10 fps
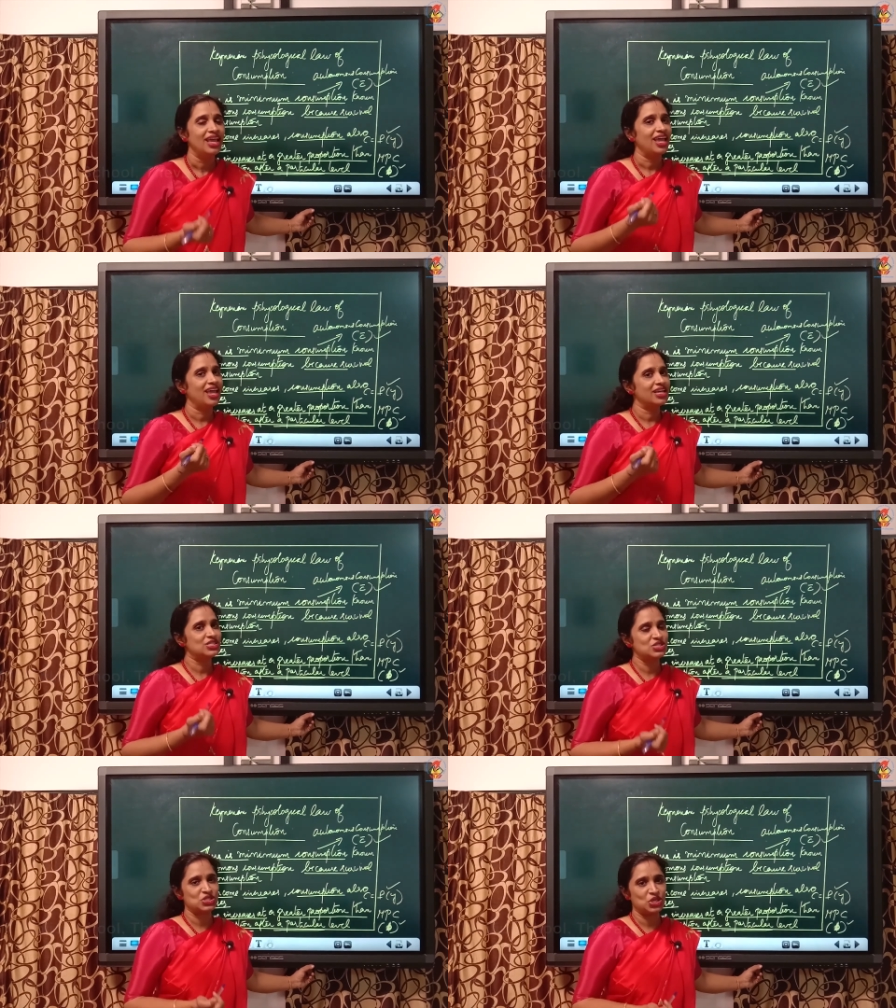
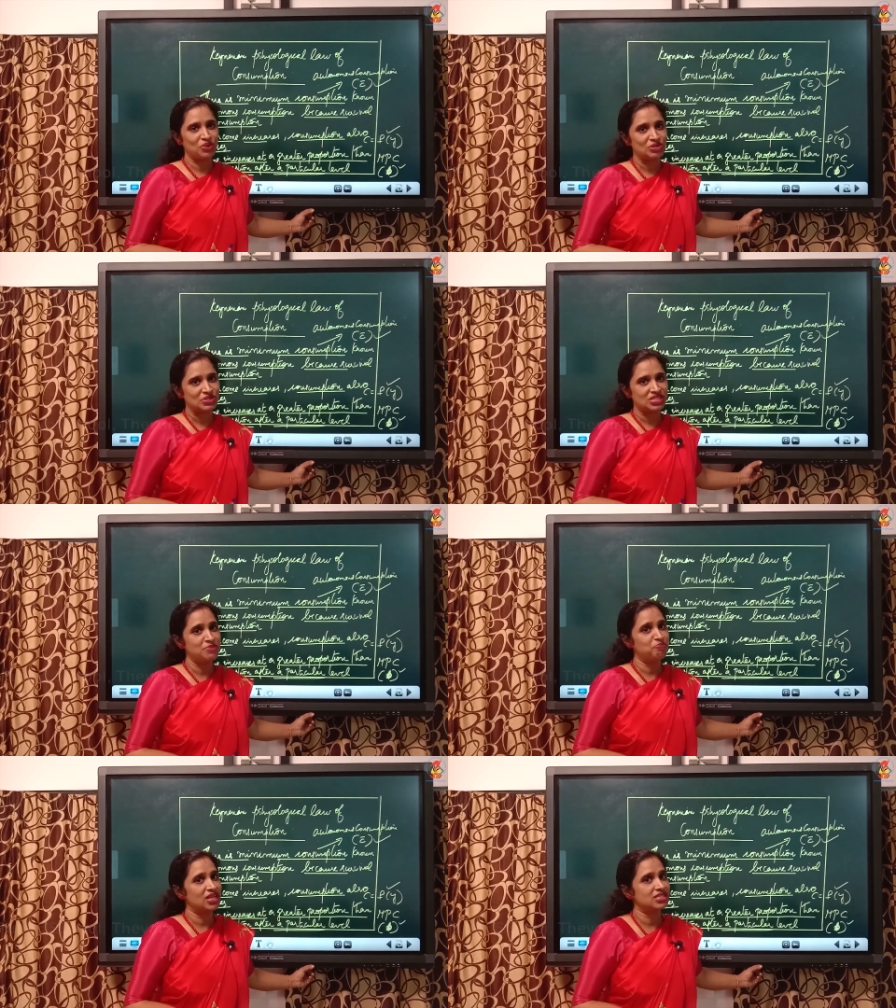AS is equal to C
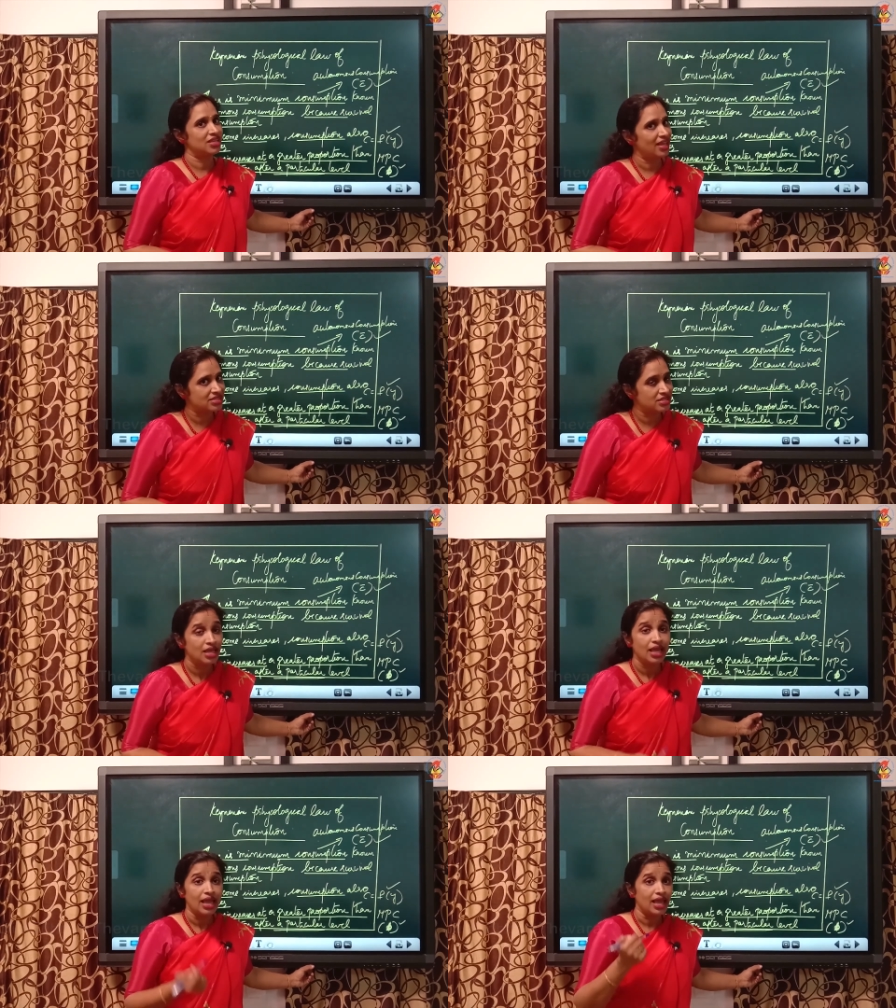plus S,
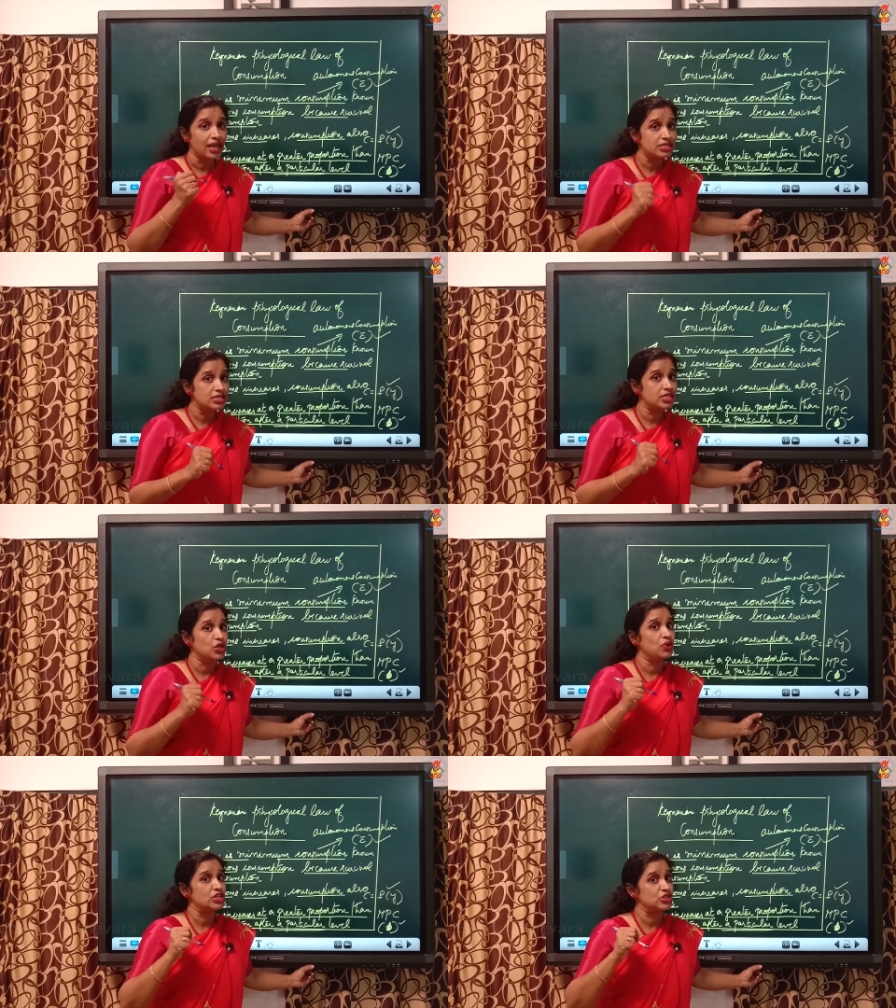AS is
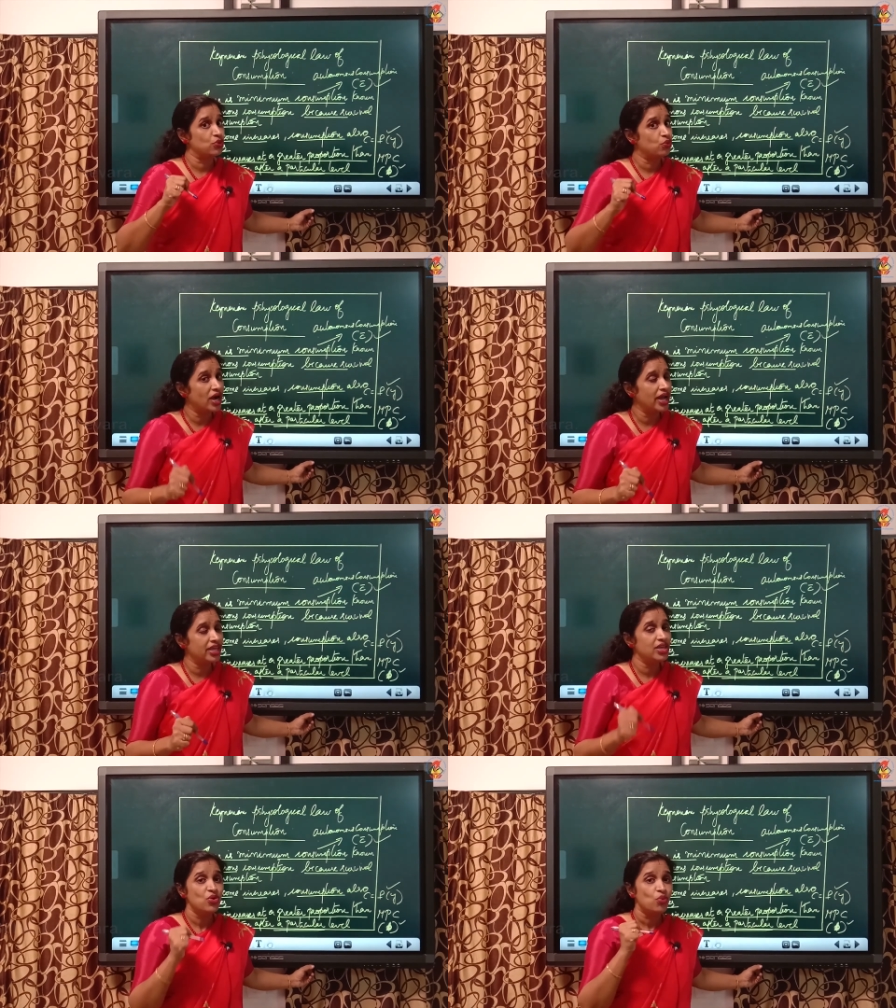equal to
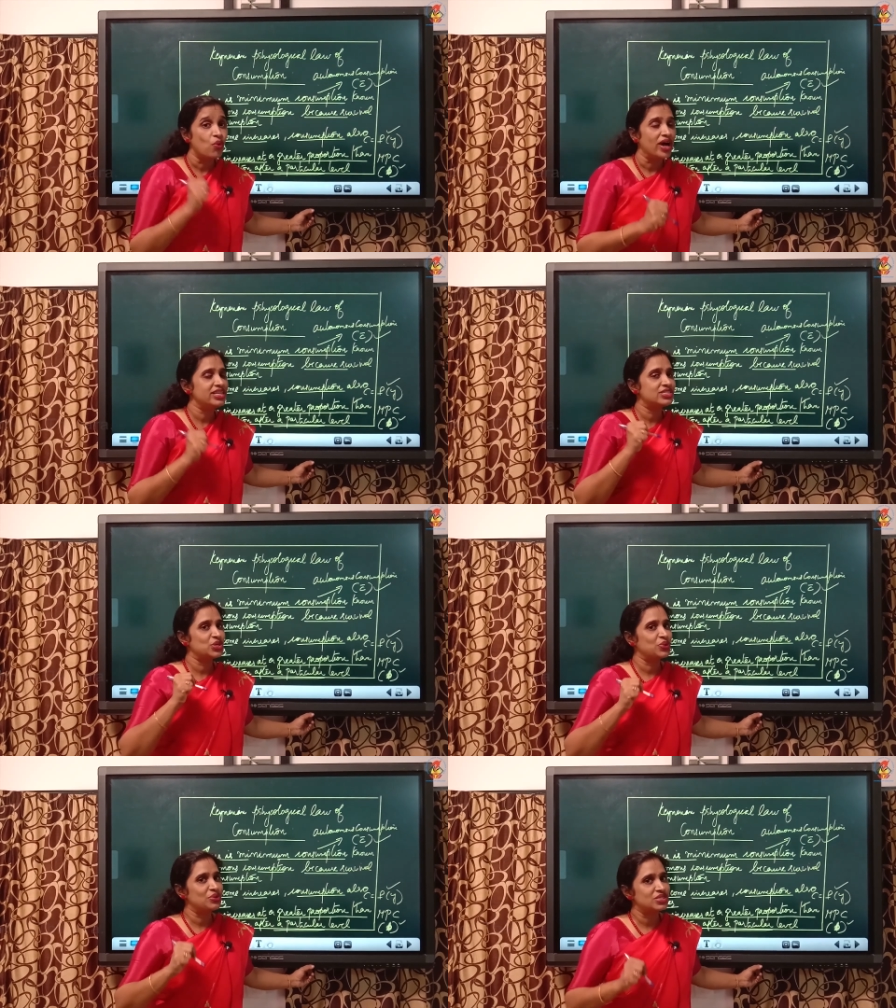Y, Y is
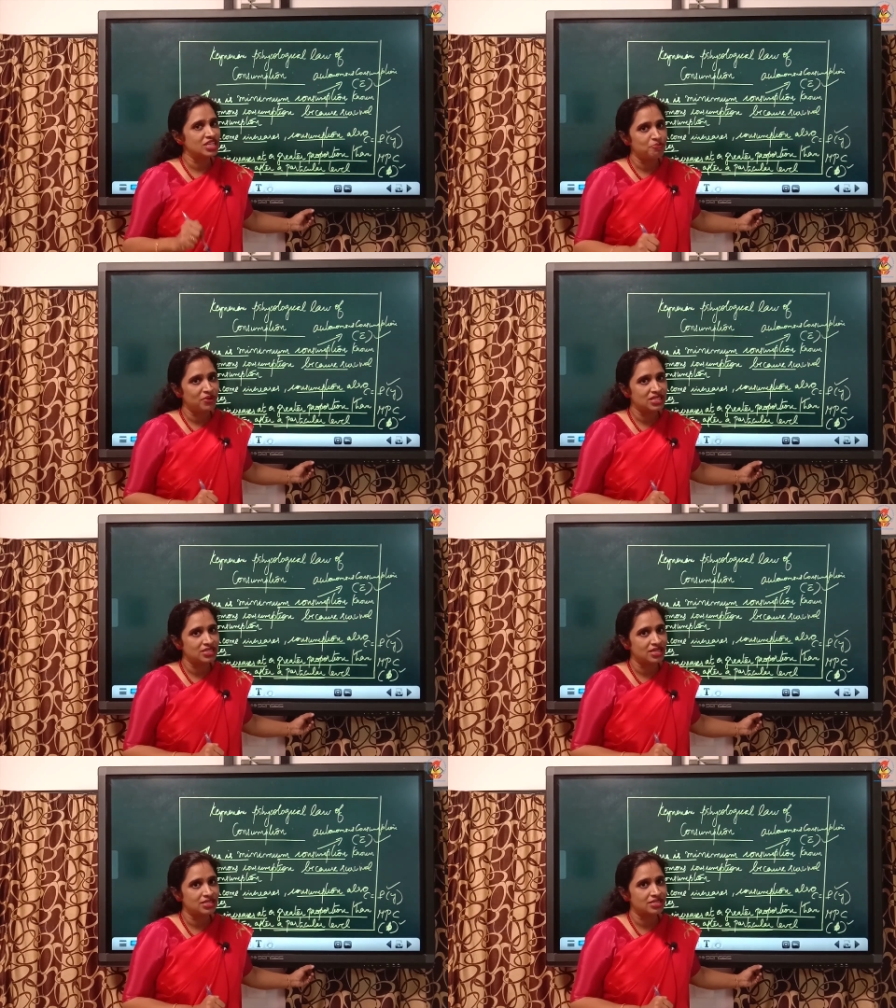equal to C plus
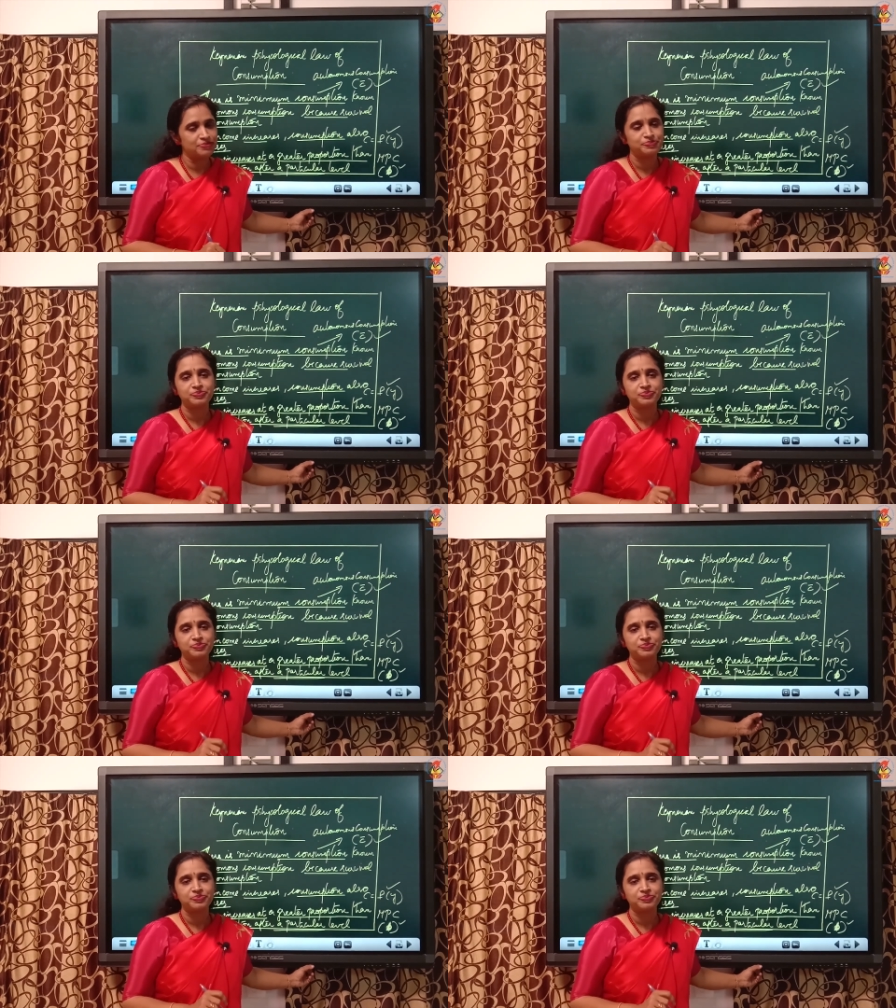S,